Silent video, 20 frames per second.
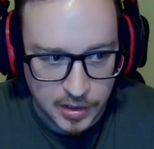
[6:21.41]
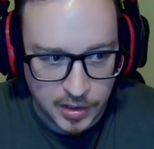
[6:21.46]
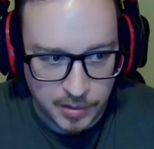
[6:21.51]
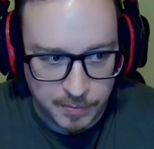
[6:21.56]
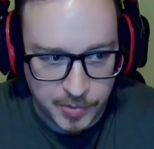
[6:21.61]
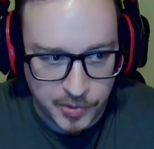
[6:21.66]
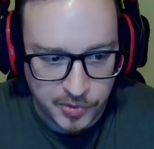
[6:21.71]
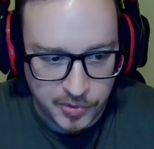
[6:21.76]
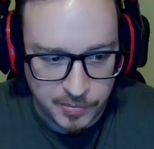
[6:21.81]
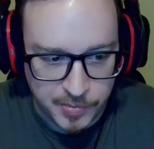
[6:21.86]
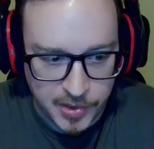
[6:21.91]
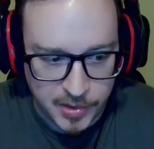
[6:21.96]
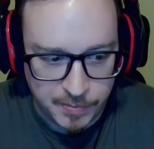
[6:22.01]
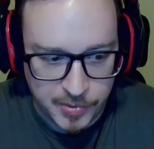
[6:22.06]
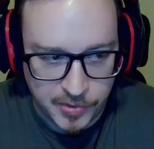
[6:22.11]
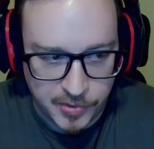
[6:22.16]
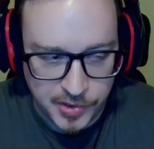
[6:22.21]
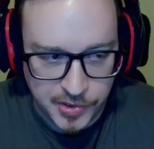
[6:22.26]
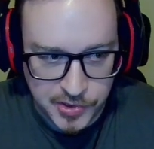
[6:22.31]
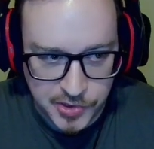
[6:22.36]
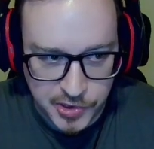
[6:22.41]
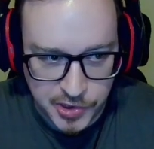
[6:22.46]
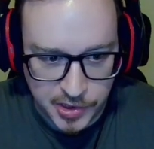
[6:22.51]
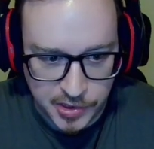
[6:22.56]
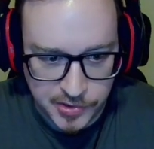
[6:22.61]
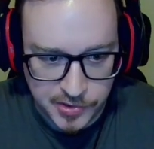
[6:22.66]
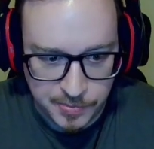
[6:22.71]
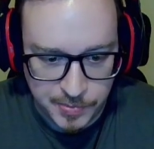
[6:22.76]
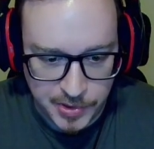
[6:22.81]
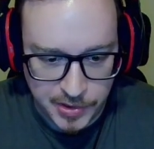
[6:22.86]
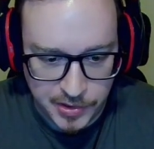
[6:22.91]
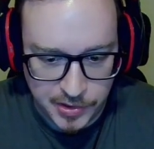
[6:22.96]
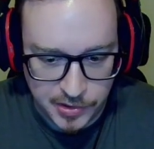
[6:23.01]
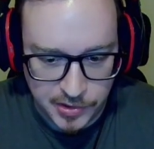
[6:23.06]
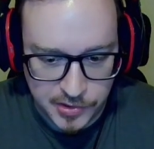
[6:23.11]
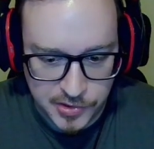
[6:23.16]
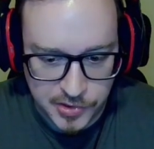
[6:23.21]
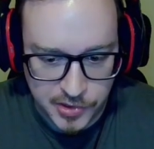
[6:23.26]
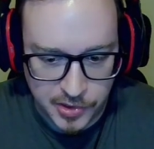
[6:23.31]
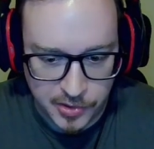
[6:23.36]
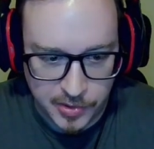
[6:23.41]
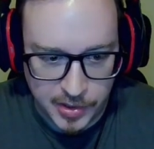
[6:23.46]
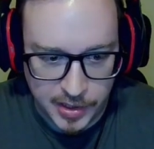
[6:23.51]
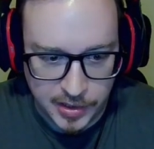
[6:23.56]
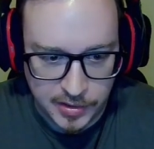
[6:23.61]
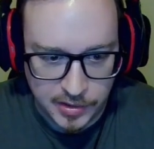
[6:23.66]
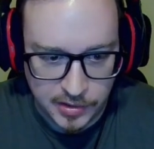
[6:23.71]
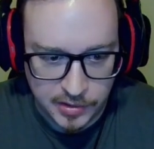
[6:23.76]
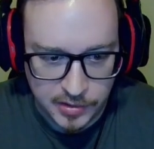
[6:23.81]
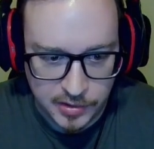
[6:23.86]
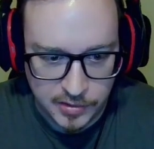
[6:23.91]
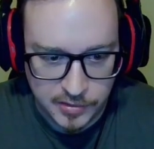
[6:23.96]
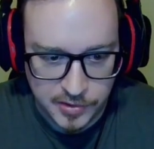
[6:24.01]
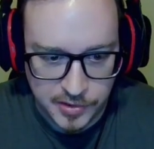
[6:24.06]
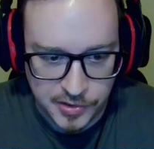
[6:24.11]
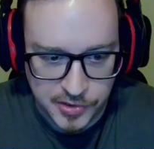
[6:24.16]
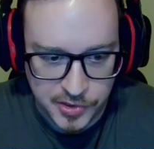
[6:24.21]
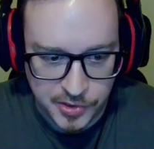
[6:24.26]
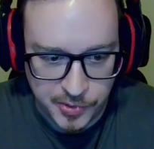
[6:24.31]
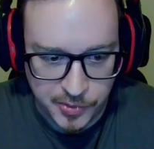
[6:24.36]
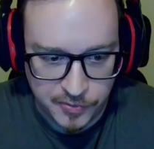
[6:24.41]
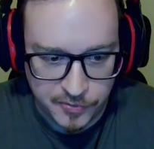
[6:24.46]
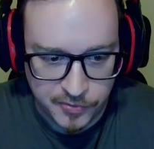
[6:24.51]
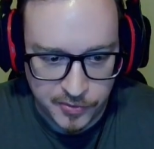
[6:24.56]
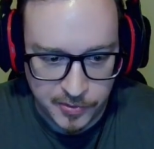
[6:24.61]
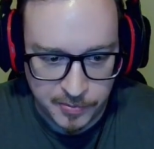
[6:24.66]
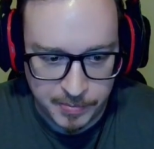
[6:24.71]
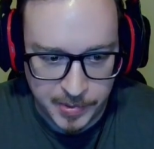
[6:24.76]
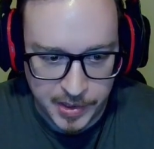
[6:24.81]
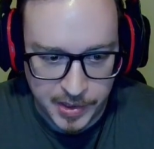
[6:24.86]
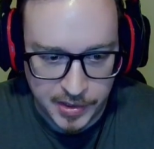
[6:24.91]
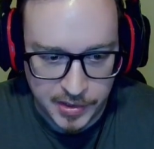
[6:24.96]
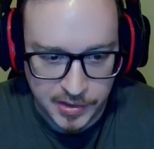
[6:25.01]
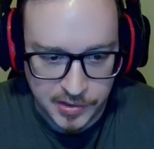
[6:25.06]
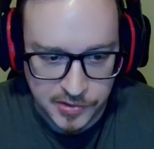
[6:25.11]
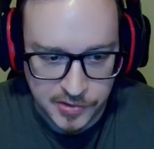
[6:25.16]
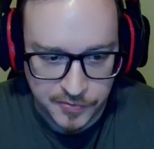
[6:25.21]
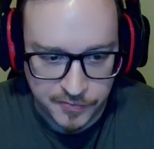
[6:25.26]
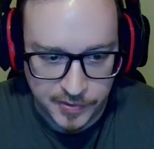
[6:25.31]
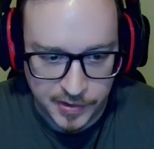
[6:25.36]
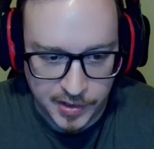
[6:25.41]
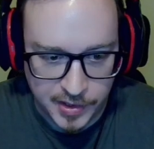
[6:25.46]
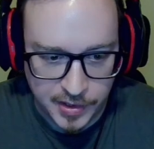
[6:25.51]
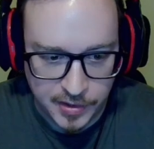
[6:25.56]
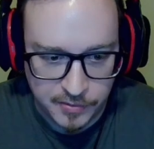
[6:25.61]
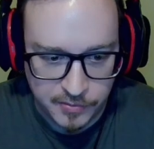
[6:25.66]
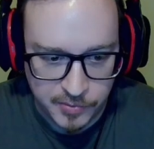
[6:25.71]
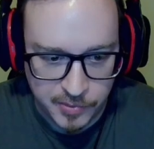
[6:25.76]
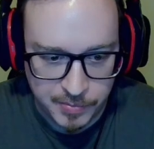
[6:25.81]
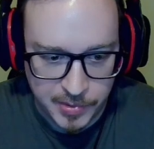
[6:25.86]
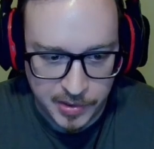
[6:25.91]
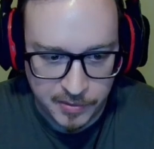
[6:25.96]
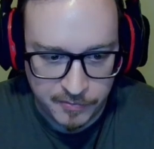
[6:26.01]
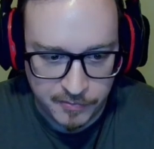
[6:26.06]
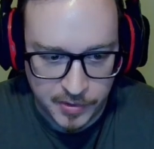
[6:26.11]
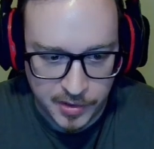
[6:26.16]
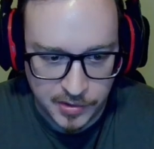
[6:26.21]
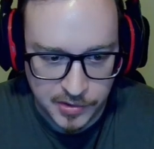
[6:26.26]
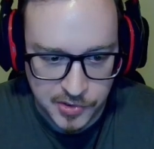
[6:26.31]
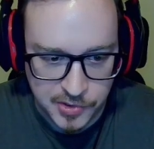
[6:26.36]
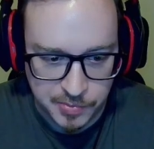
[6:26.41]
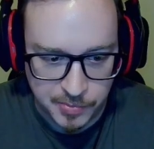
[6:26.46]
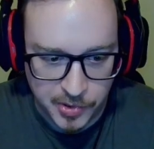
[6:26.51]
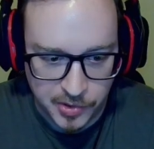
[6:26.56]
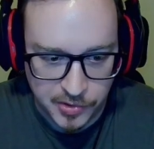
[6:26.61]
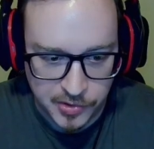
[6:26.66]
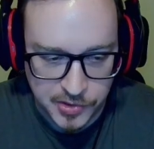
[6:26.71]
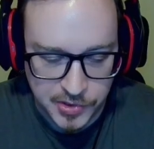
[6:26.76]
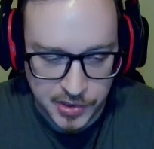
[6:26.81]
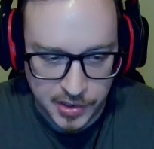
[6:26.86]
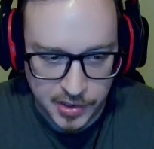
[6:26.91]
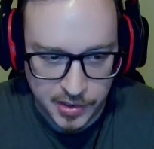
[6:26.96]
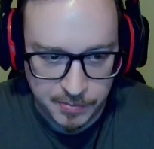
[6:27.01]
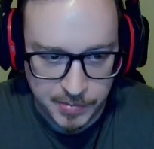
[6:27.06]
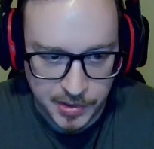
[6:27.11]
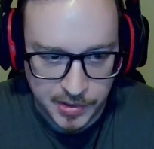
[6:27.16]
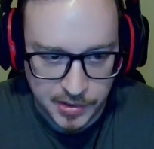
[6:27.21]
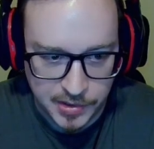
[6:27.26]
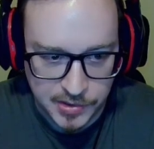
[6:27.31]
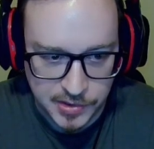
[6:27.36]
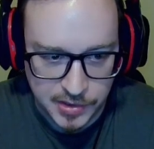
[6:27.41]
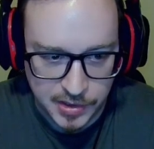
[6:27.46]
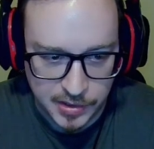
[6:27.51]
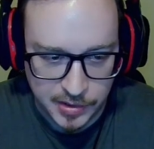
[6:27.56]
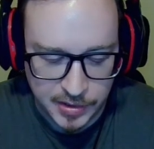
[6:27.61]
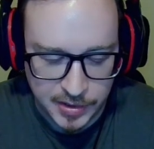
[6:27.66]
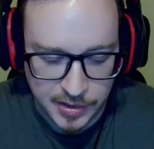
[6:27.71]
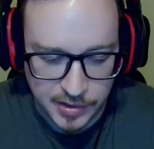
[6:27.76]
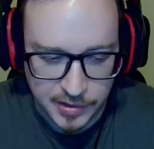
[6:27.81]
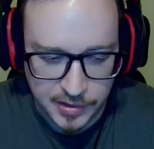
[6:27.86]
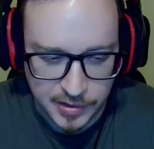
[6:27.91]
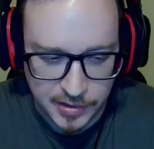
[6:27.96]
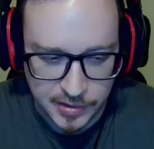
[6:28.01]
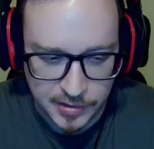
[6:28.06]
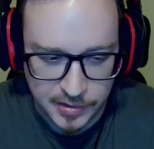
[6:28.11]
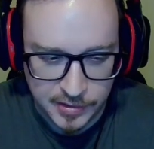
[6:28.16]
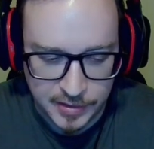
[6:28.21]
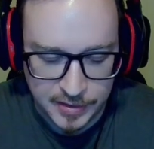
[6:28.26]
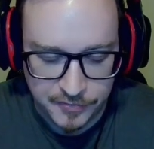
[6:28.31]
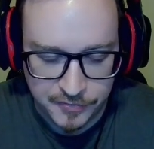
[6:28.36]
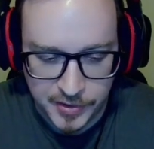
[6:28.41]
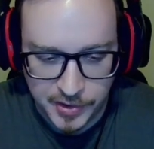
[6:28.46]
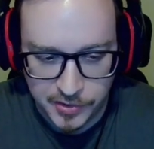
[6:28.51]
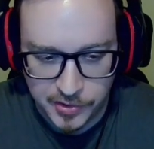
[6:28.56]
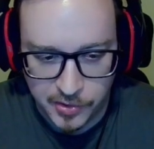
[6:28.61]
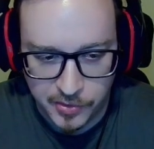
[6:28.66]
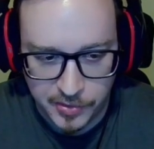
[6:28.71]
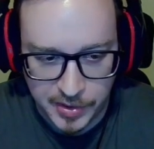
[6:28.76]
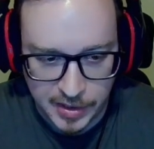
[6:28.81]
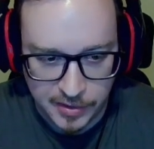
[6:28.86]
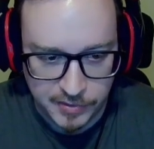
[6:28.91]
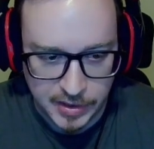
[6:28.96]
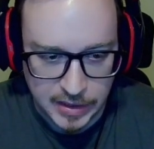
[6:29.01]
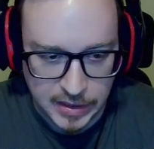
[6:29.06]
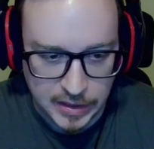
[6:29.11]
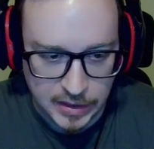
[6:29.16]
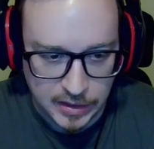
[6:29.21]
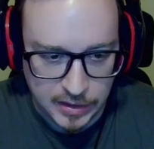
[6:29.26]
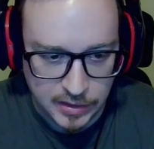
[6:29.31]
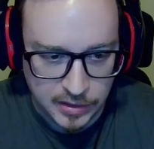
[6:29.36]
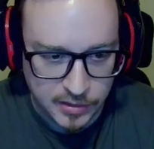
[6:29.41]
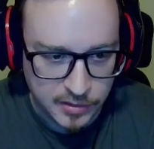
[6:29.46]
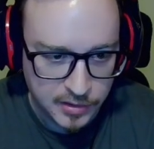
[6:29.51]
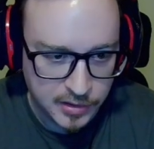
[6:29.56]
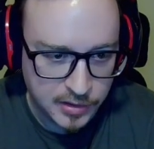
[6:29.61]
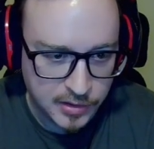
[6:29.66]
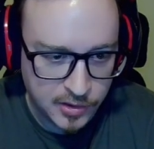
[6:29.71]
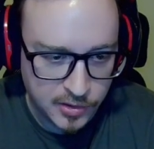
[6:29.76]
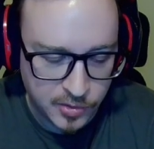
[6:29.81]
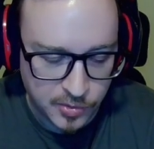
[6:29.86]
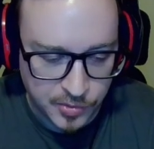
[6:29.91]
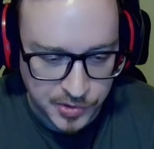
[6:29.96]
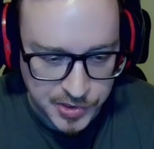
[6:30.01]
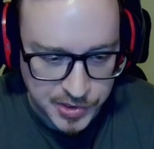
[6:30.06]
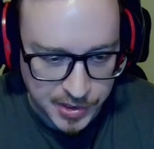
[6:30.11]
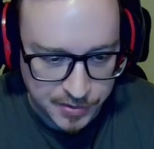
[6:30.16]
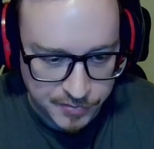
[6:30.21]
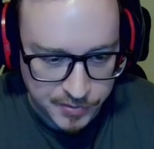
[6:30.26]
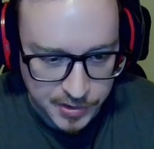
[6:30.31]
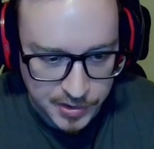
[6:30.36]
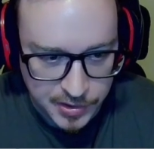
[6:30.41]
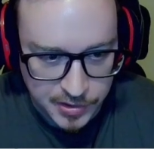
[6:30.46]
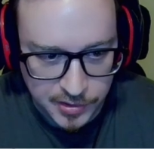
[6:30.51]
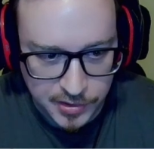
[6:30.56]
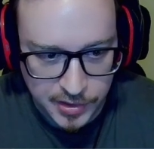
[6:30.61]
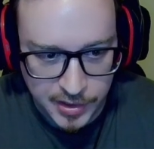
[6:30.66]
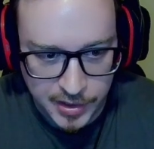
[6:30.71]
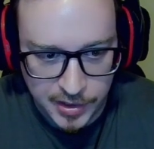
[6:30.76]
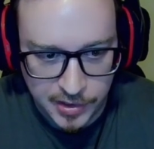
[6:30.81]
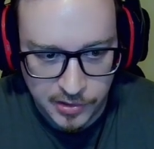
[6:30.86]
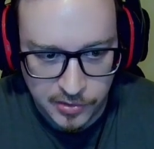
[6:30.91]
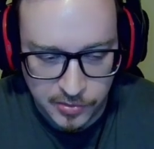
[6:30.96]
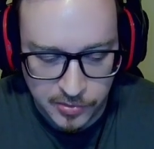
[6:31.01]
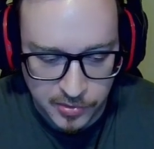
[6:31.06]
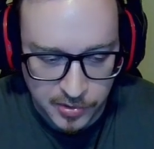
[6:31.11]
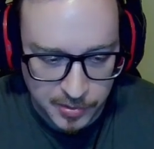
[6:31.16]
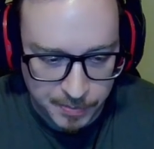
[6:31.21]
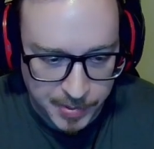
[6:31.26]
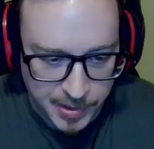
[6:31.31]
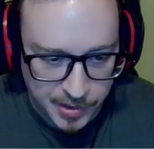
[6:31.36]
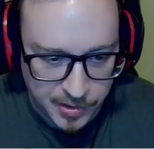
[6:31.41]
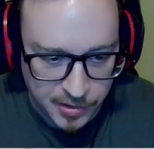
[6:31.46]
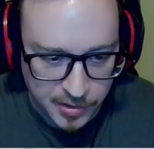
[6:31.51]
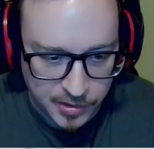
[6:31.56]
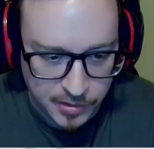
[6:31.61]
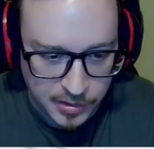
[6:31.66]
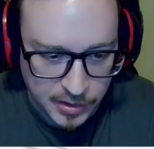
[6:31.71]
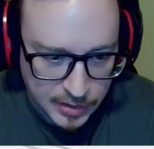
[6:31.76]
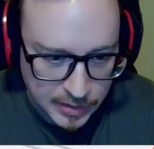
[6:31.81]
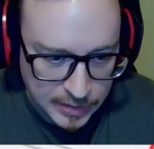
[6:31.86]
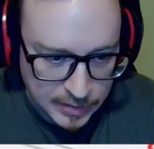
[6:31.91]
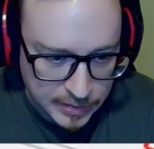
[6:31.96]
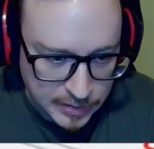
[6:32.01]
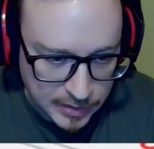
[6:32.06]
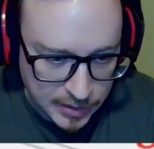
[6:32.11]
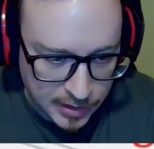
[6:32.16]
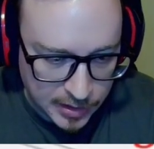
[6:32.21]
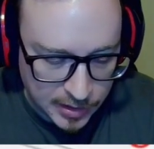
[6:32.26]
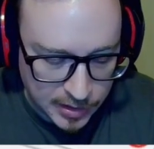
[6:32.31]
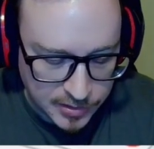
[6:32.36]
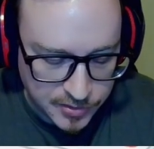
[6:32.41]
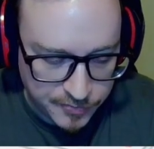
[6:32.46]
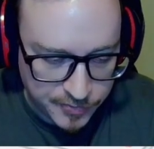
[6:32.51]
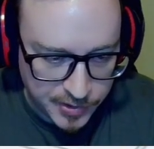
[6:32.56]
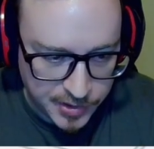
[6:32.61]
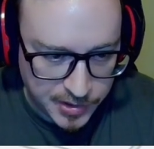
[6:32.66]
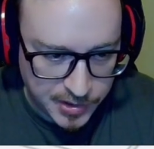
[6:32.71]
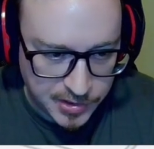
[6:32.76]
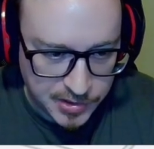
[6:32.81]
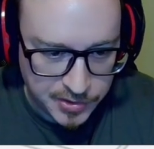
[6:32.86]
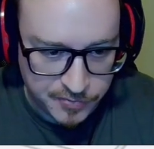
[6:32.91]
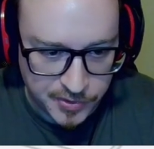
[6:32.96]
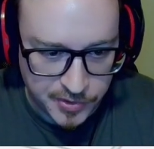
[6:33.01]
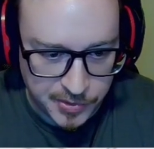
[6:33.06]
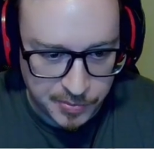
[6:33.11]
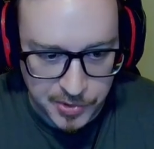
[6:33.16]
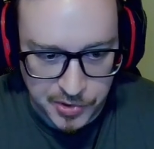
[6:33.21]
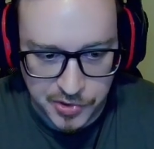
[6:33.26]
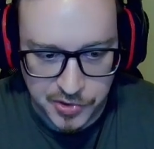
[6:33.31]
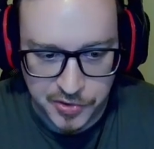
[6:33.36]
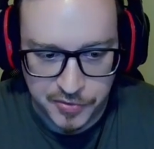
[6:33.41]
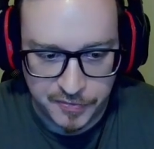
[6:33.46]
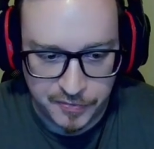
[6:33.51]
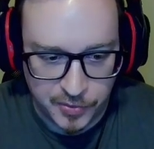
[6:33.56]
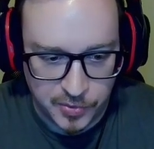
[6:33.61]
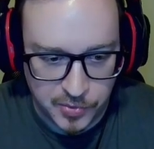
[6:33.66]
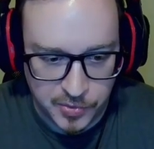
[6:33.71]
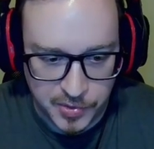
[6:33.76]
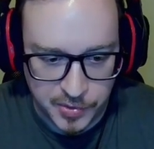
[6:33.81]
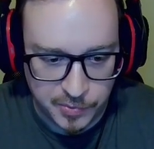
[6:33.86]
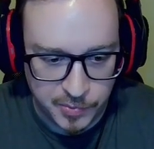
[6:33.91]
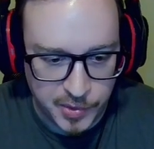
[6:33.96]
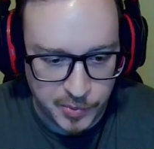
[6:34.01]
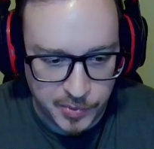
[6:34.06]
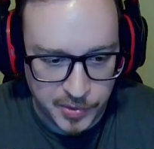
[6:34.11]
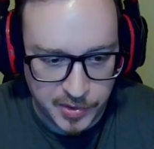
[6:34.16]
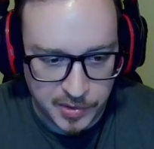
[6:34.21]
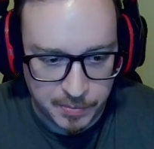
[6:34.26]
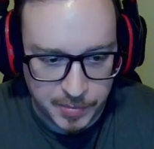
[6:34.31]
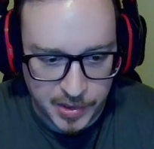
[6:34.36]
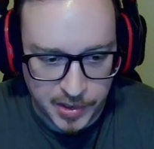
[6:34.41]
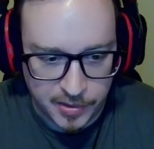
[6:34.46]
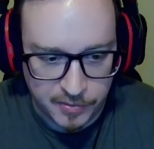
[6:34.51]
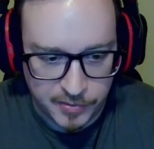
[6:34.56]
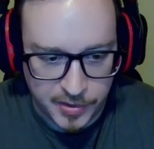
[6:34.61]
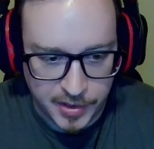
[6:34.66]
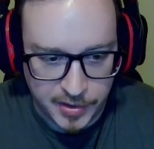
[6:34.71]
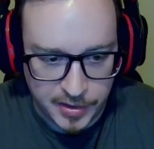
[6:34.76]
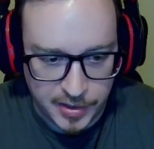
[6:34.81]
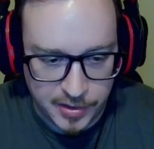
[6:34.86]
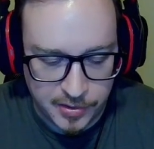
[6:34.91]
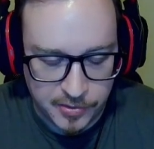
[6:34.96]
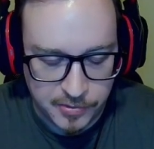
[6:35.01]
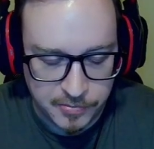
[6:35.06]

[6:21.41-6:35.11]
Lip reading: Both of my opponents checked to me here, so I think that continuing for a bet is fine. We bet on the smaller side because I think if they don't have a king or 7 in their hand or a pair, it's very easy for them to just fold and we win the pot right now.